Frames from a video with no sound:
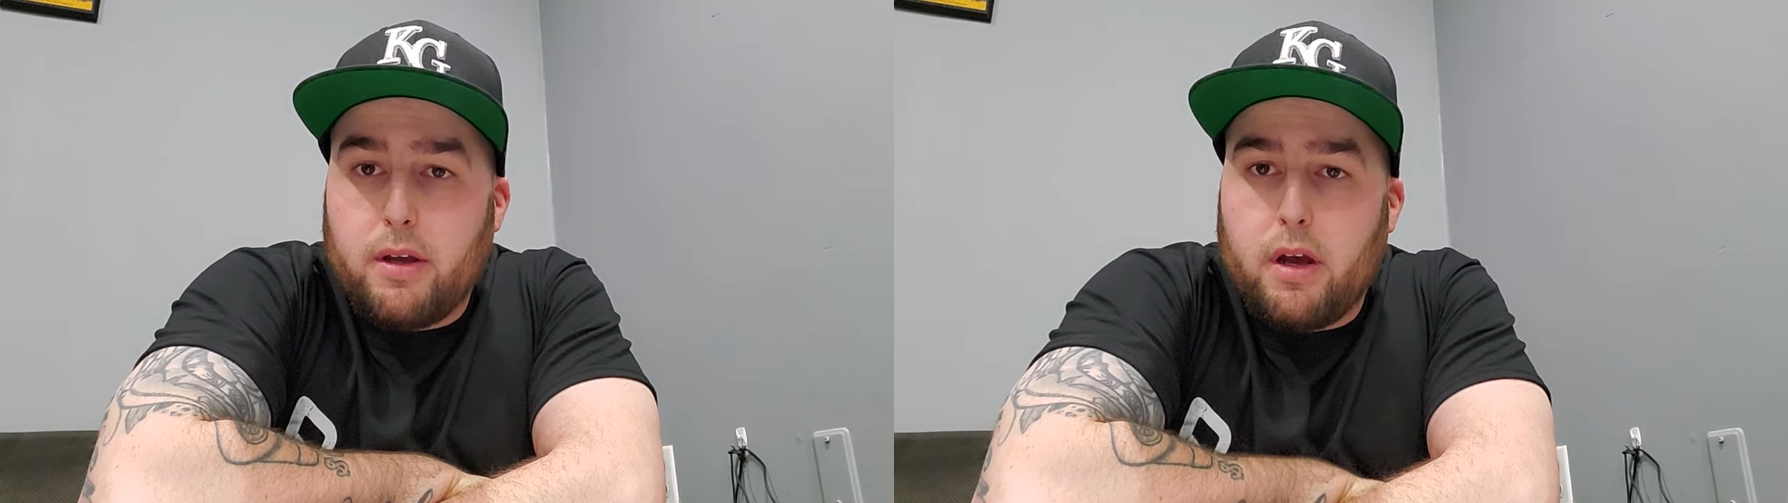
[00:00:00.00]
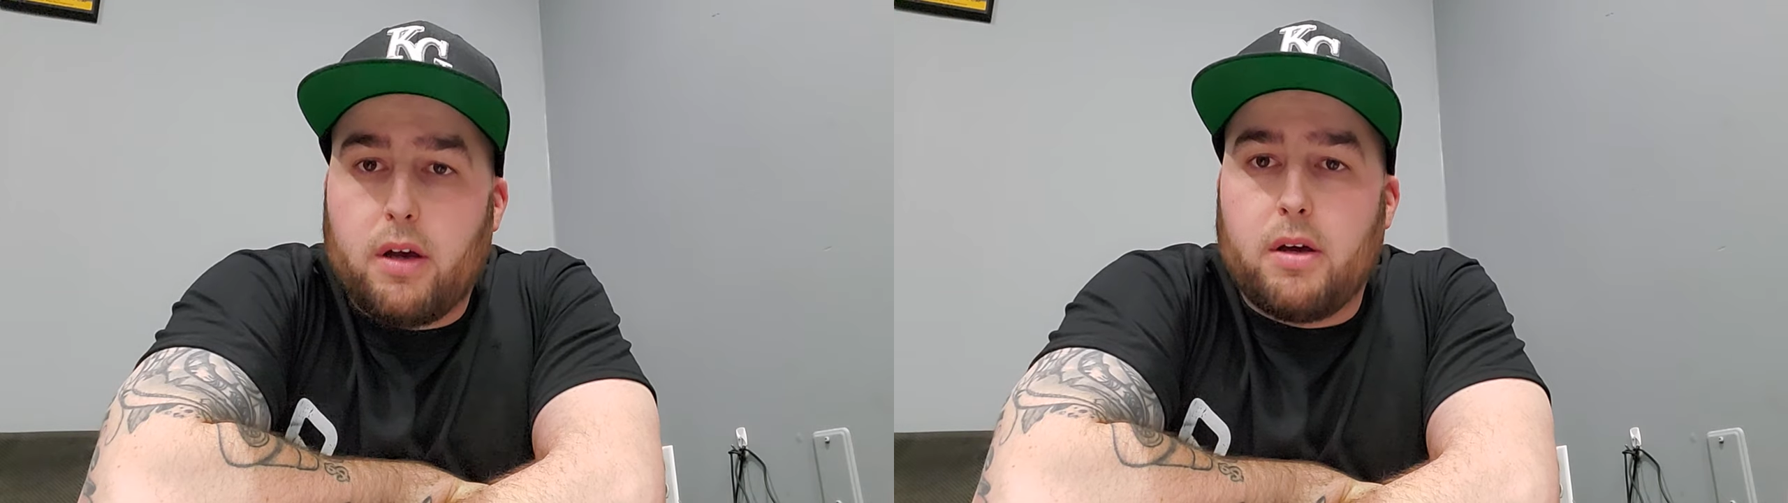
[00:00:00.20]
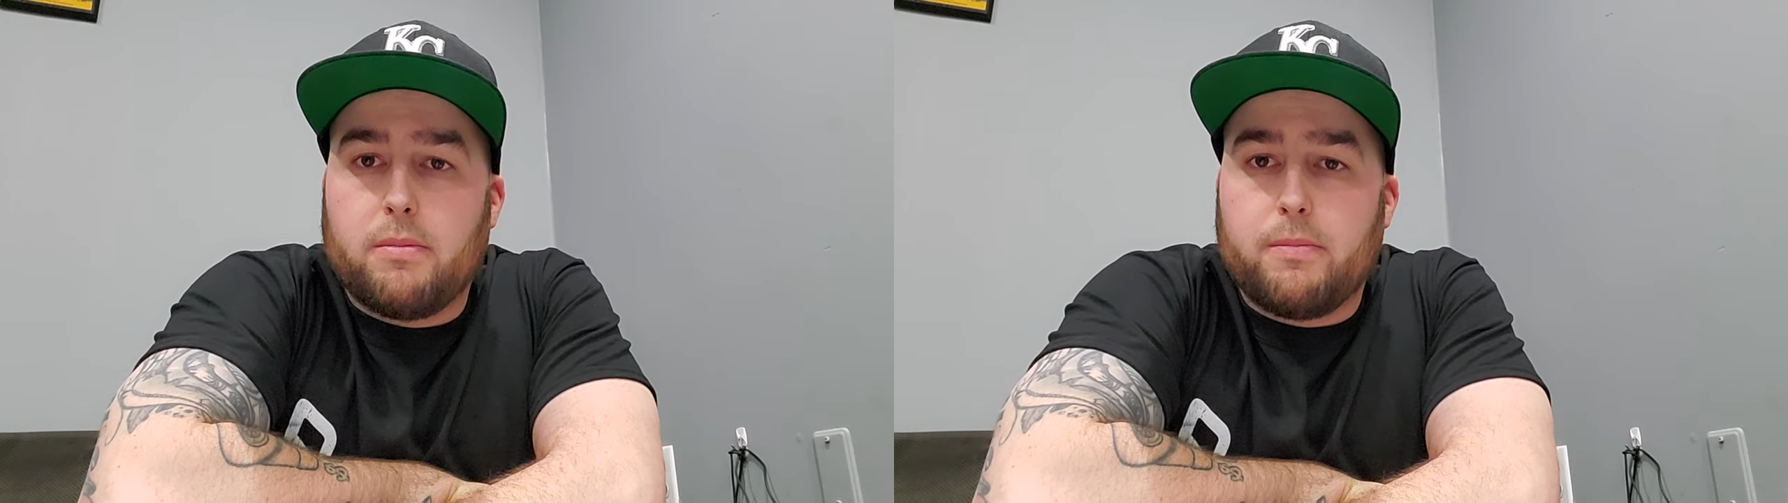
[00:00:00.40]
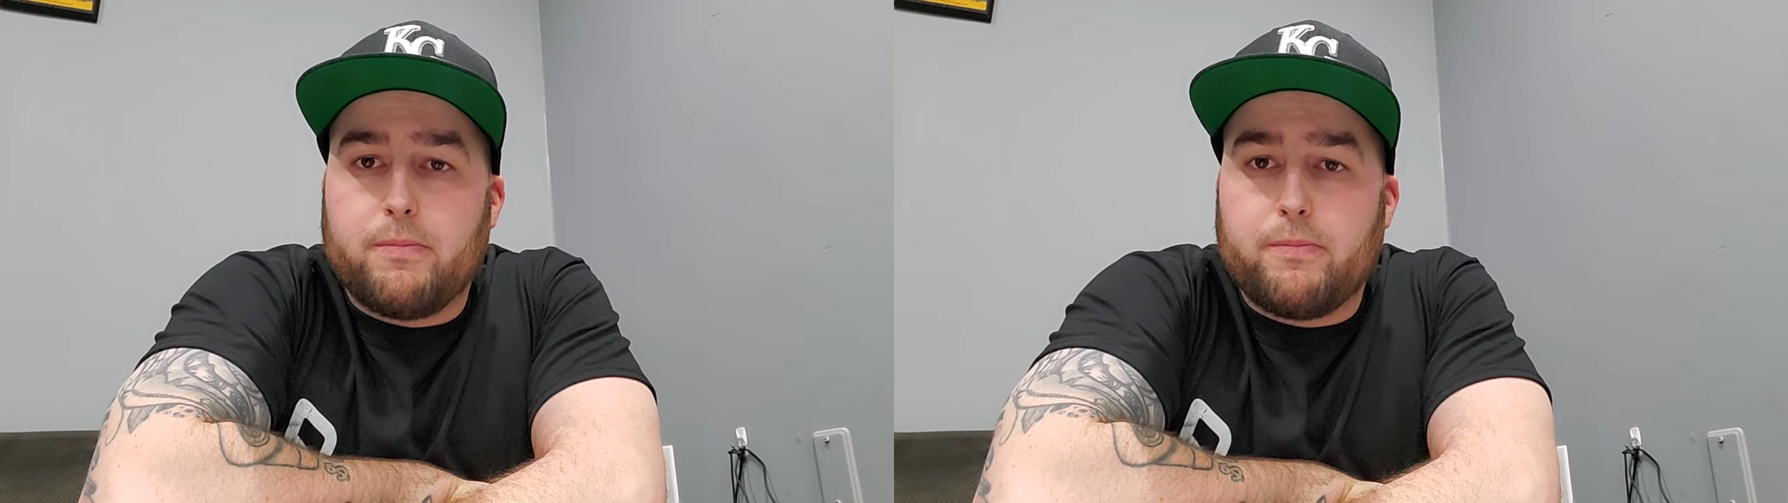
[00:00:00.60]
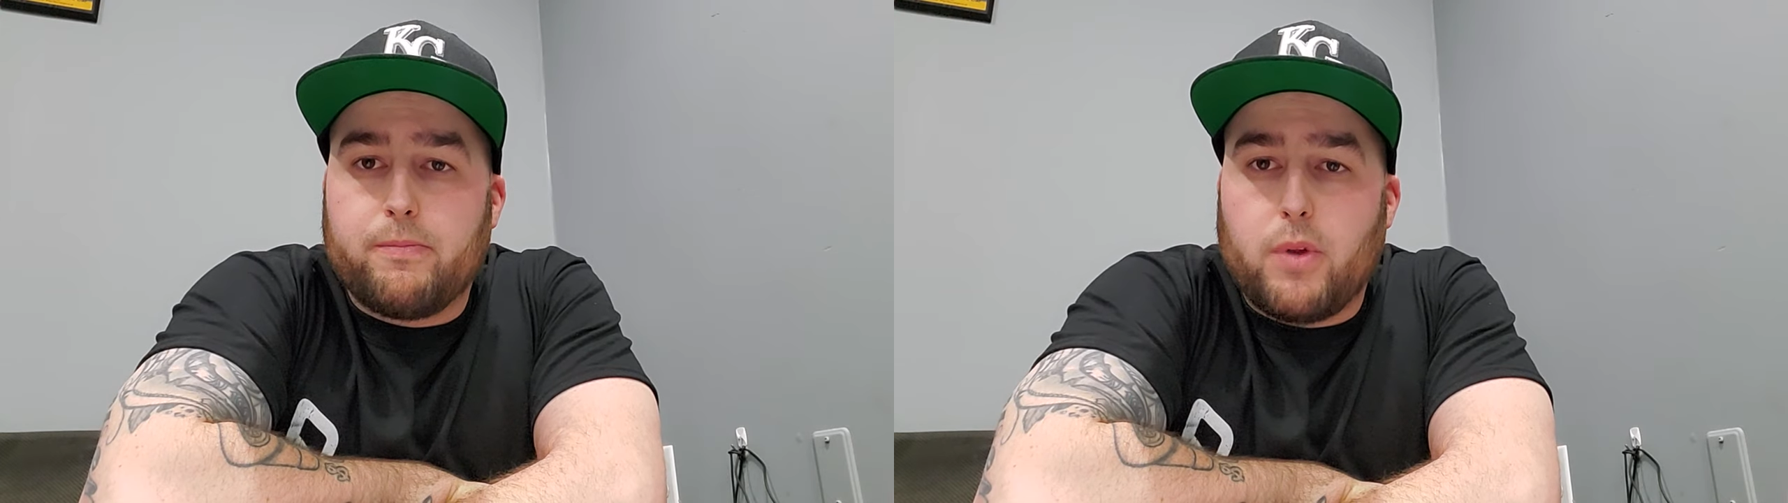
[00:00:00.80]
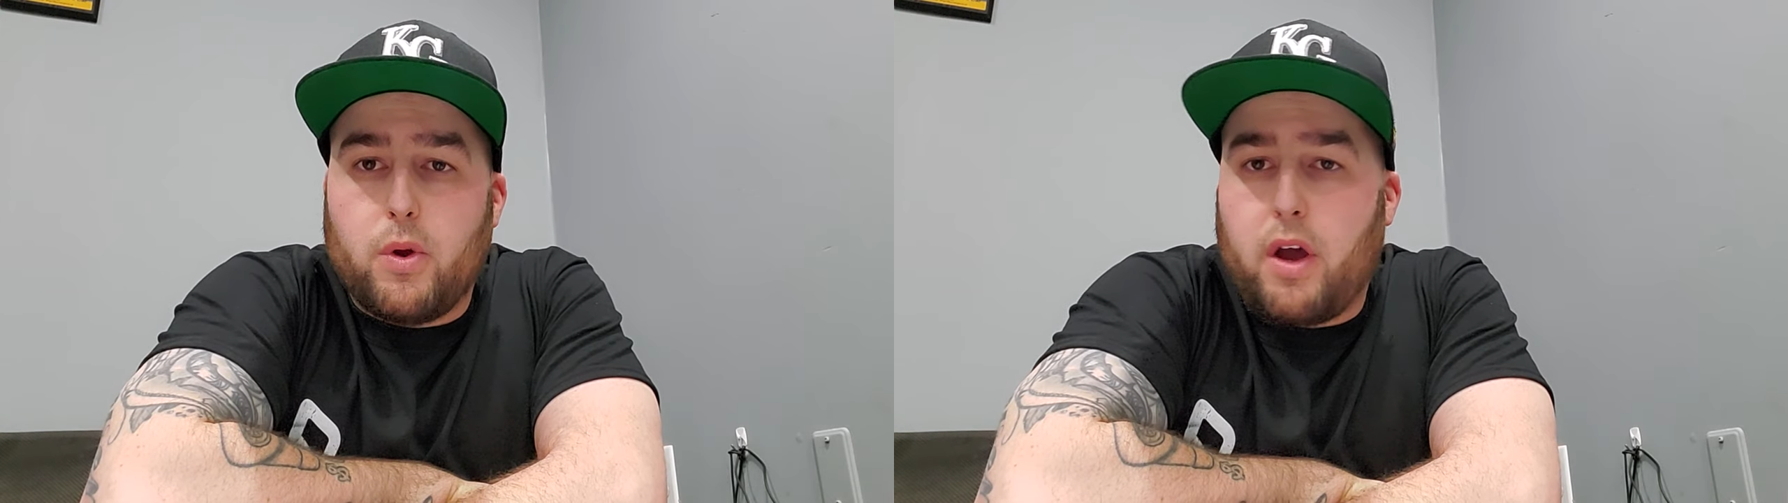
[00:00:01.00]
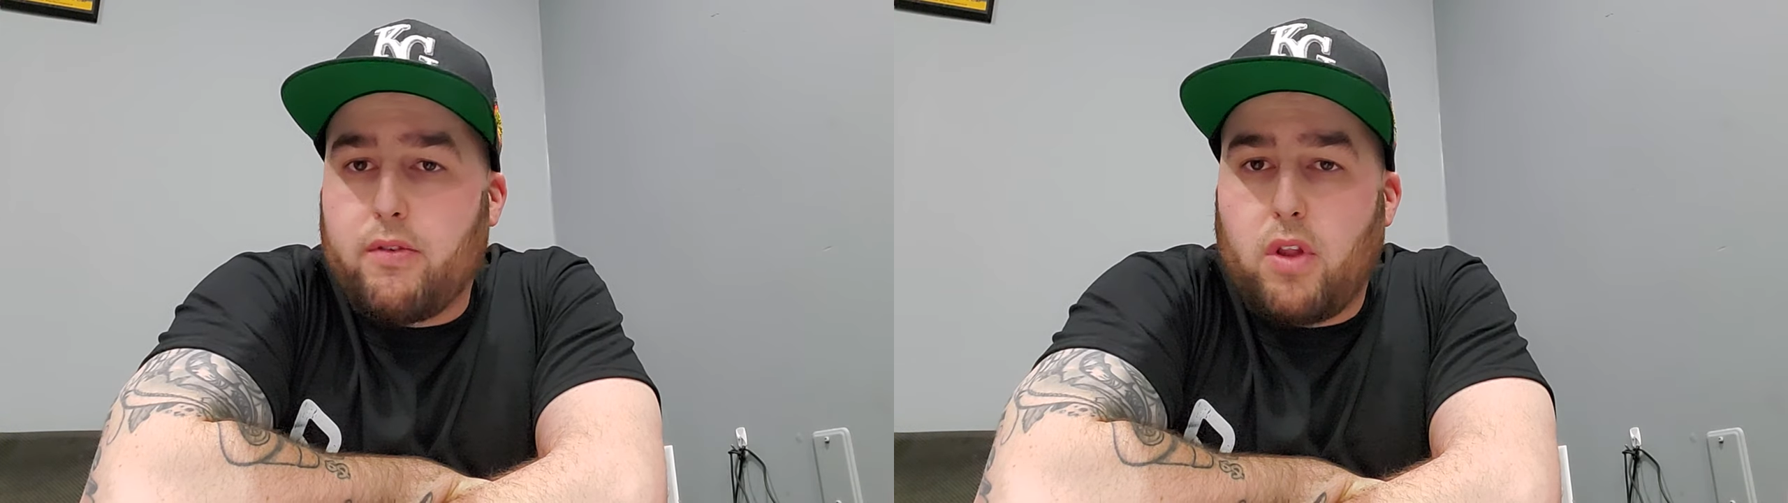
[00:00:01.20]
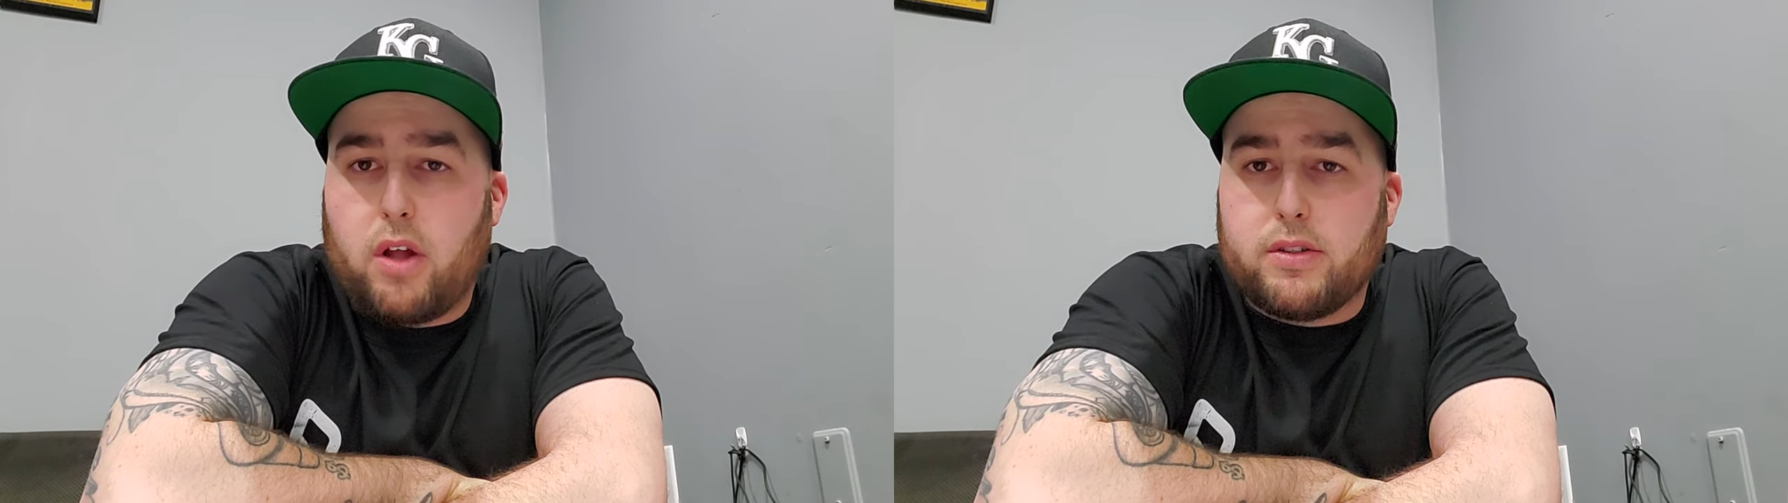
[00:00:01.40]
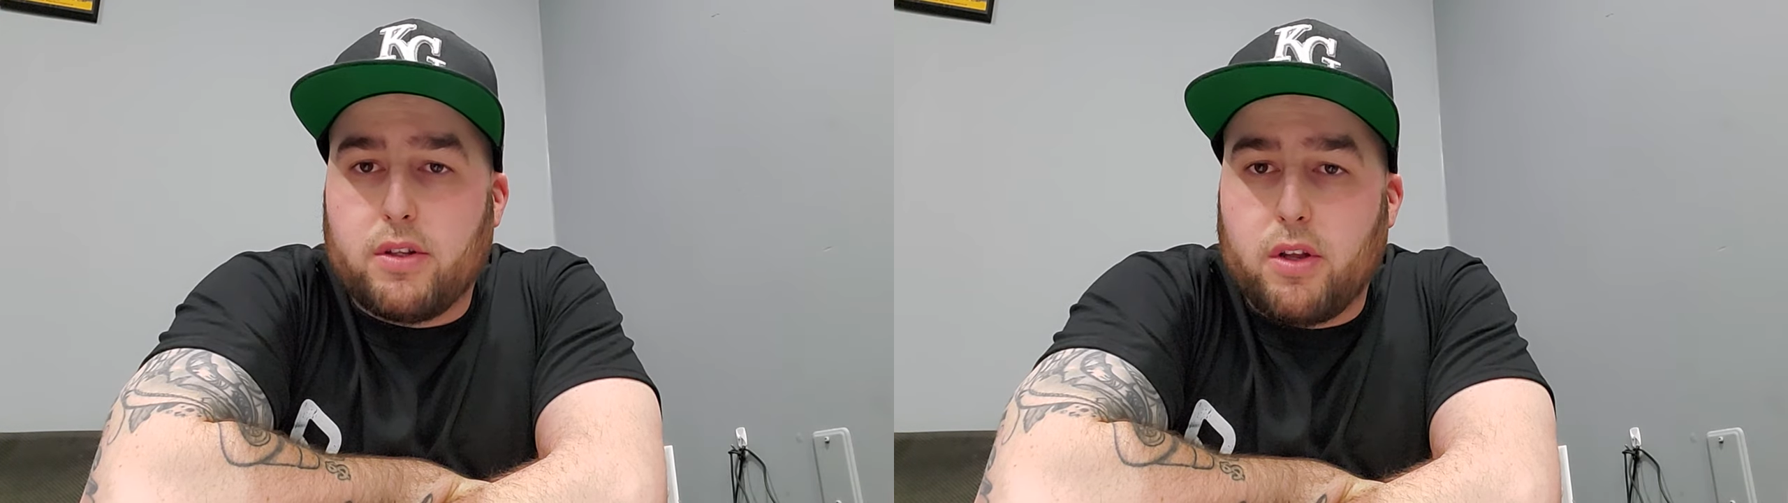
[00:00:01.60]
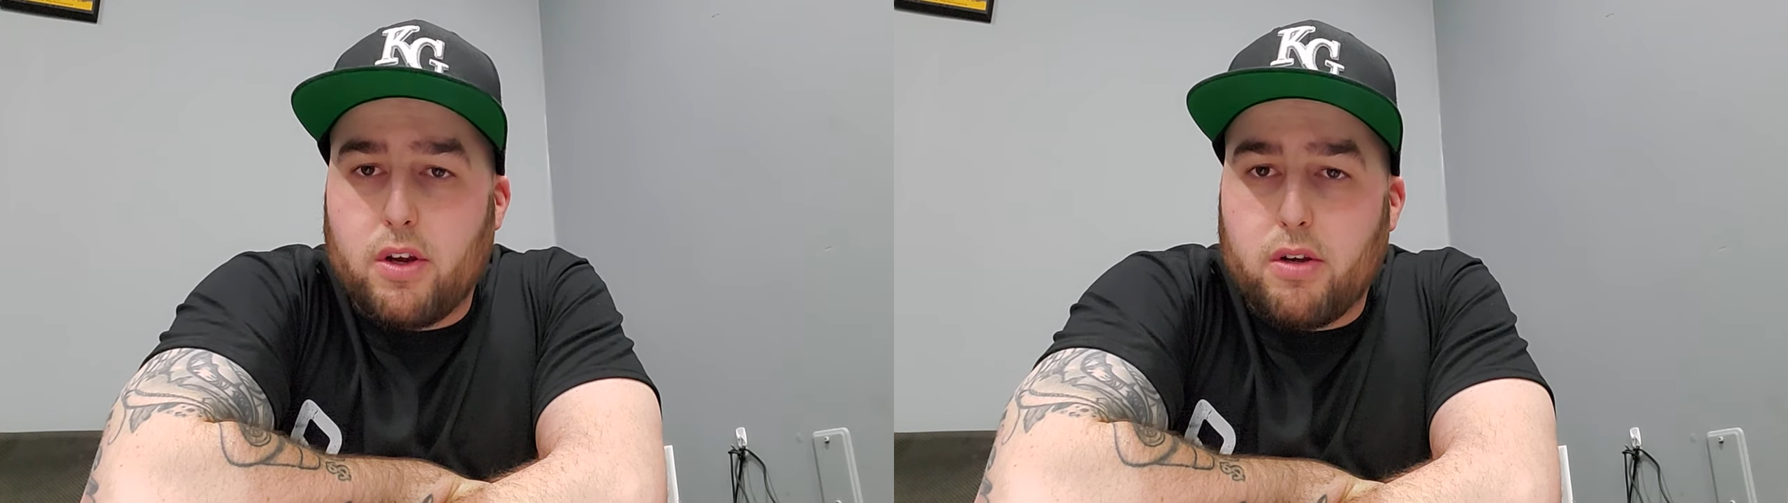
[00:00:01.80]
Um, you know, I have a lot to
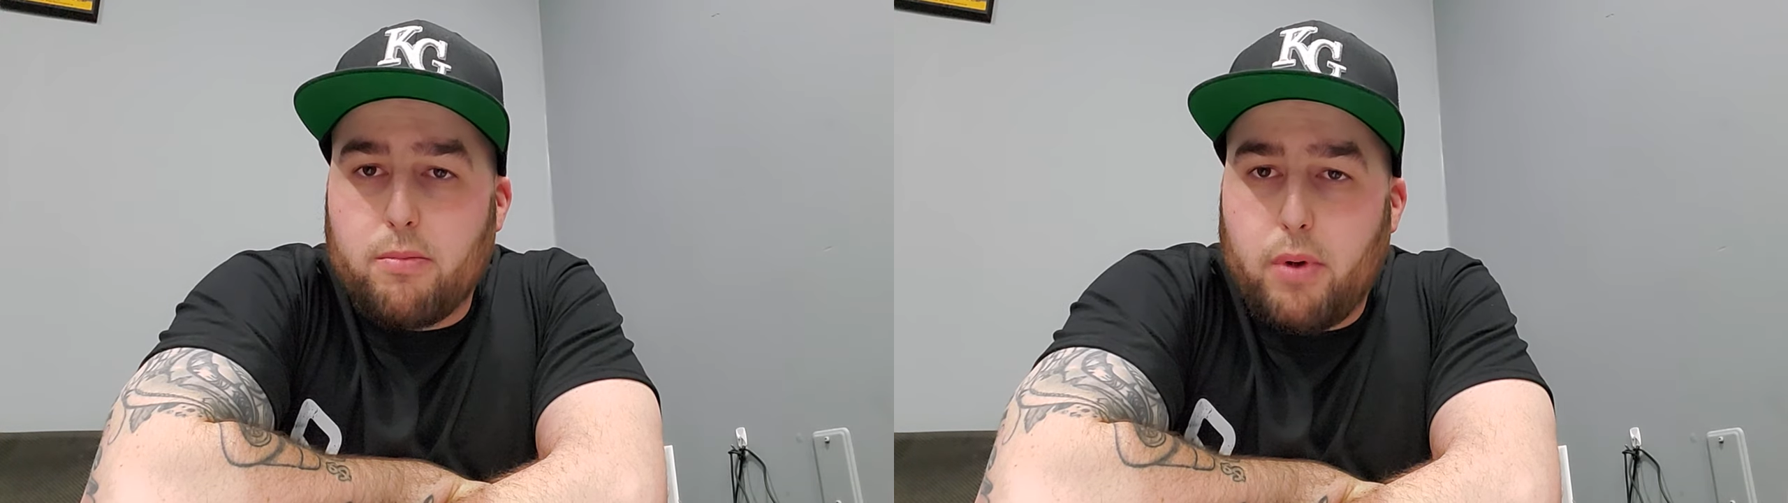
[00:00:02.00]
learn,